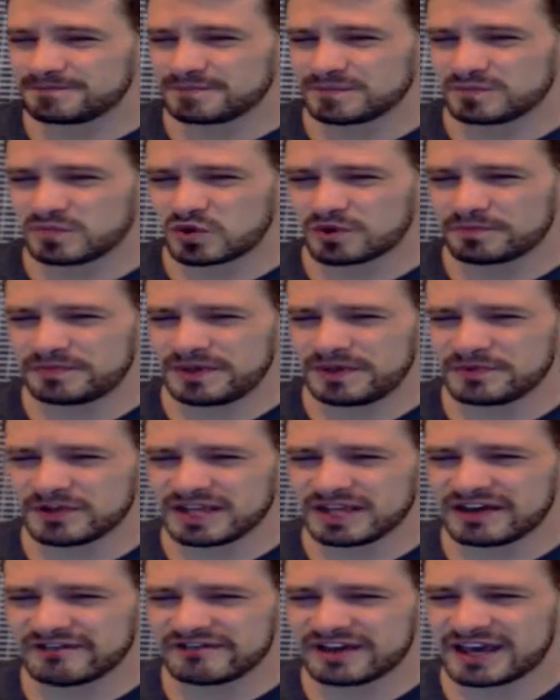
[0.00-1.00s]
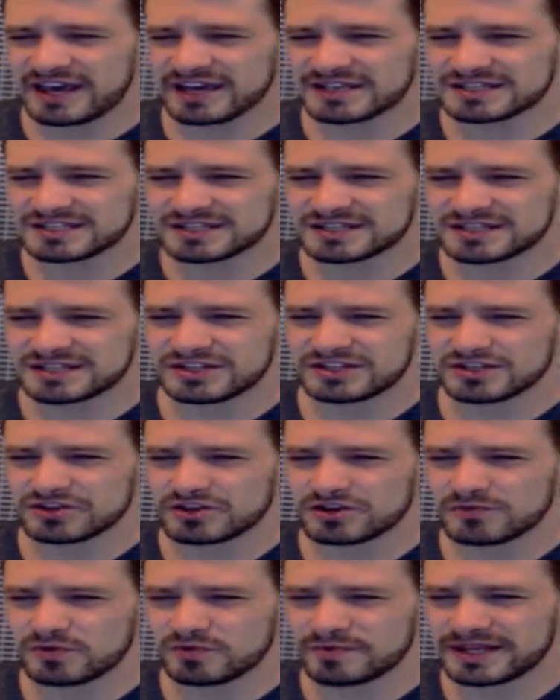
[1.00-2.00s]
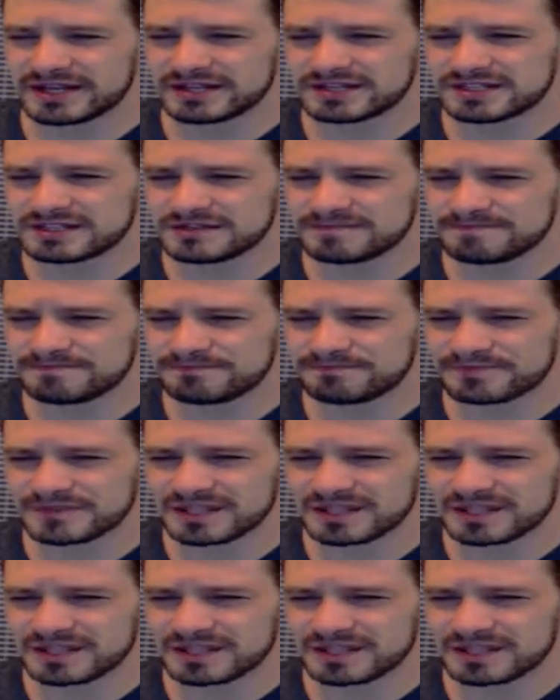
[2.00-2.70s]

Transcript: More people have access to the herbal medicine.